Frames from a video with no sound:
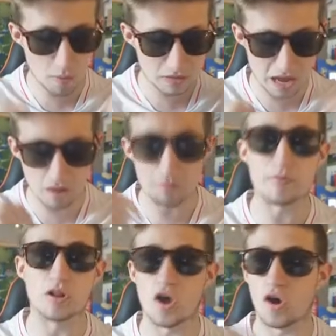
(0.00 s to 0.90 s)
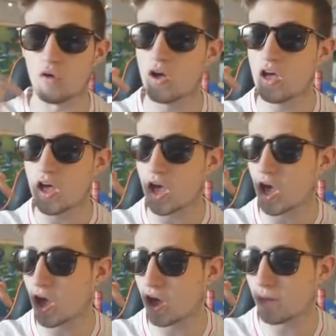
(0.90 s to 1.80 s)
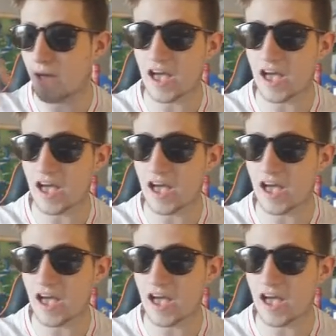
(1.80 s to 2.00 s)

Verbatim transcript: comment down below, um,